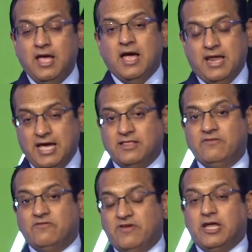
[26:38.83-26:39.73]
And I think
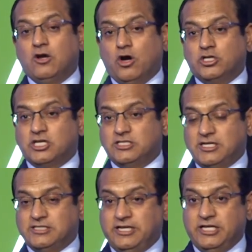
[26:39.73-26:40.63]
we are very conscious that
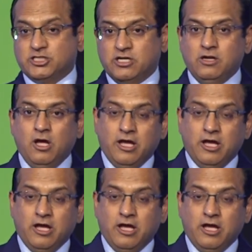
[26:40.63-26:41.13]
as a nation,